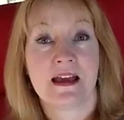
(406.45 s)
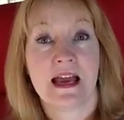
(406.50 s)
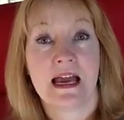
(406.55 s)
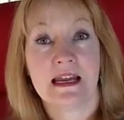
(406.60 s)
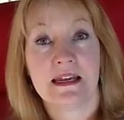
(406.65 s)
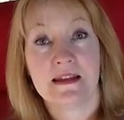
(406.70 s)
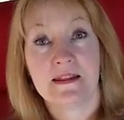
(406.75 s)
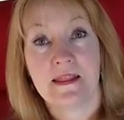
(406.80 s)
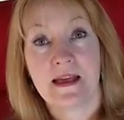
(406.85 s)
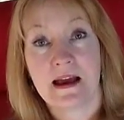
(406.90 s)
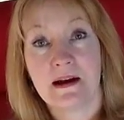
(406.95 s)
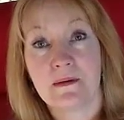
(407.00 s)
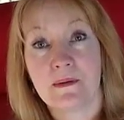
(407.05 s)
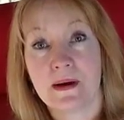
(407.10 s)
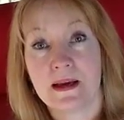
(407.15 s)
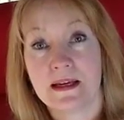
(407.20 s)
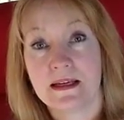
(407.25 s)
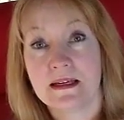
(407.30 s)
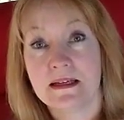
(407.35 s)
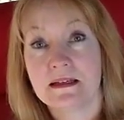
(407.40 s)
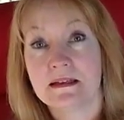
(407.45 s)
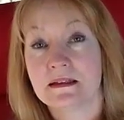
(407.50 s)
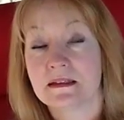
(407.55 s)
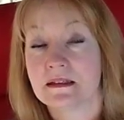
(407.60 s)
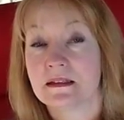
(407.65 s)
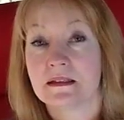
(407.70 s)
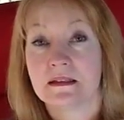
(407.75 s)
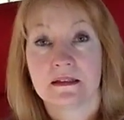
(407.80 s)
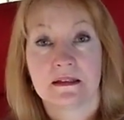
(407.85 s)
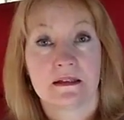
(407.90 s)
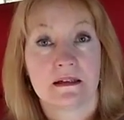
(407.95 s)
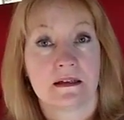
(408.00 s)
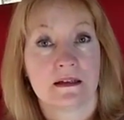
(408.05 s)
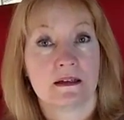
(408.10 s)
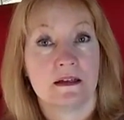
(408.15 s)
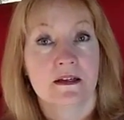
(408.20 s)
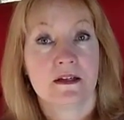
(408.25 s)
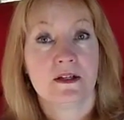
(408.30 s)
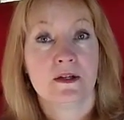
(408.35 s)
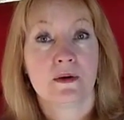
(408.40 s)
And in that way,
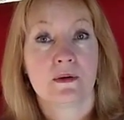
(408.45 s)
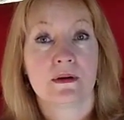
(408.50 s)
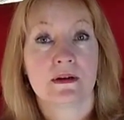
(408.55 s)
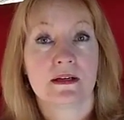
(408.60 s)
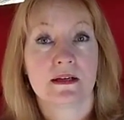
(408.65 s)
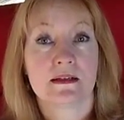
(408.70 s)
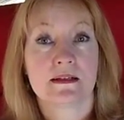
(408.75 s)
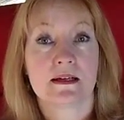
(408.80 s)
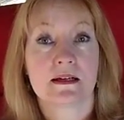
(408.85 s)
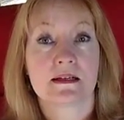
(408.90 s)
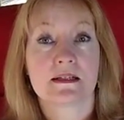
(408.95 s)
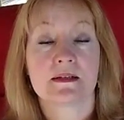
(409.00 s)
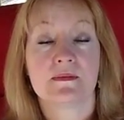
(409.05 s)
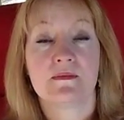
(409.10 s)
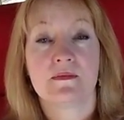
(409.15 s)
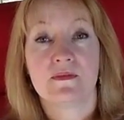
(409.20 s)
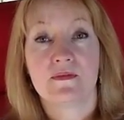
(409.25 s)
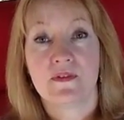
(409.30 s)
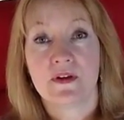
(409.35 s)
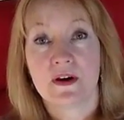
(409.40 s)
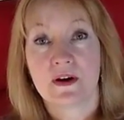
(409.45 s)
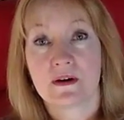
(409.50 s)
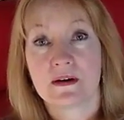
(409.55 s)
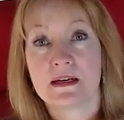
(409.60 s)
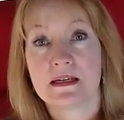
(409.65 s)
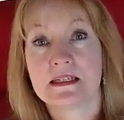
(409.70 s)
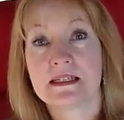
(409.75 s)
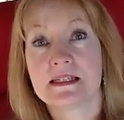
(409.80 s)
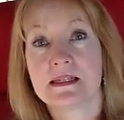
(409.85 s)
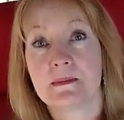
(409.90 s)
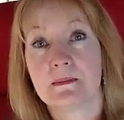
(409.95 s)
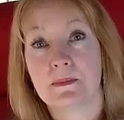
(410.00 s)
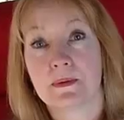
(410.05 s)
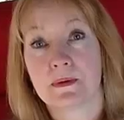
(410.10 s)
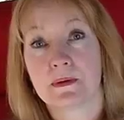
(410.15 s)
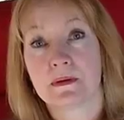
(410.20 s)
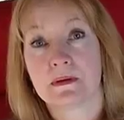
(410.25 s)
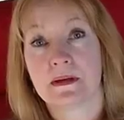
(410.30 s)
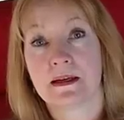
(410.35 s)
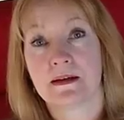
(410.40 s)
you can conduct some very
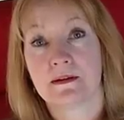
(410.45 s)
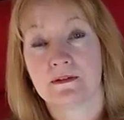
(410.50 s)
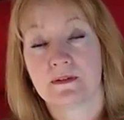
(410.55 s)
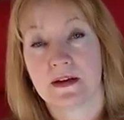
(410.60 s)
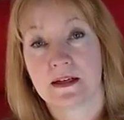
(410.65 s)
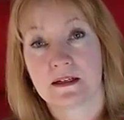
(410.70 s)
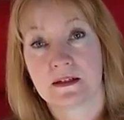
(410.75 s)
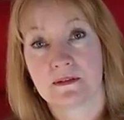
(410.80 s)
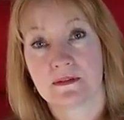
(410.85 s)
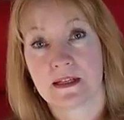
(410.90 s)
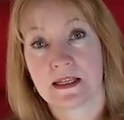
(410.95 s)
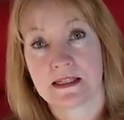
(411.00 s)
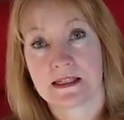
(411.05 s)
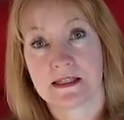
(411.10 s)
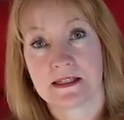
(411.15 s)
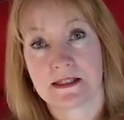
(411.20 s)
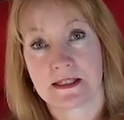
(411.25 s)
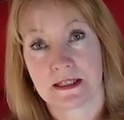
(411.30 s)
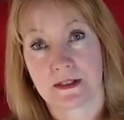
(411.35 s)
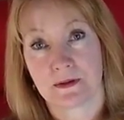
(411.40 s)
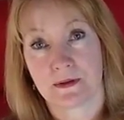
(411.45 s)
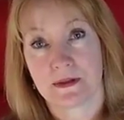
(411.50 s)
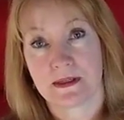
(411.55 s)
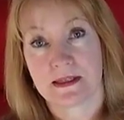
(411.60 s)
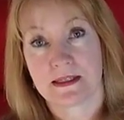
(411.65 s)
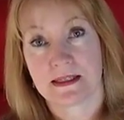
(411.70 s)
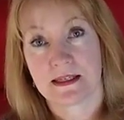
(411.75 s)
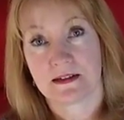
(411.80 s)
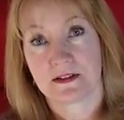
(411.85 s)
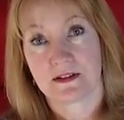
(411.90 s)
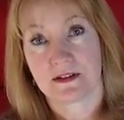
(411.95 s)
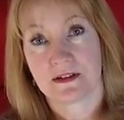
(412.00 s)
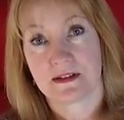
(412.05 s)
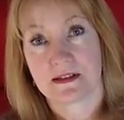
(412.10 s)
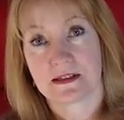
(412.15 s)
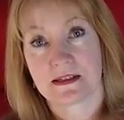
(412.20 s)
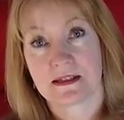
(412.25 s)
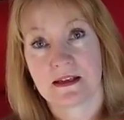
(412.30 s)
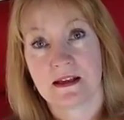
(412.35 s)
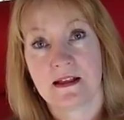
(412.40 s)
simple and effective lessons learned
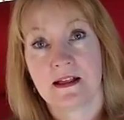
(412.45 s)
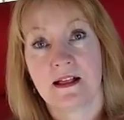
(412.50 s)
sessions.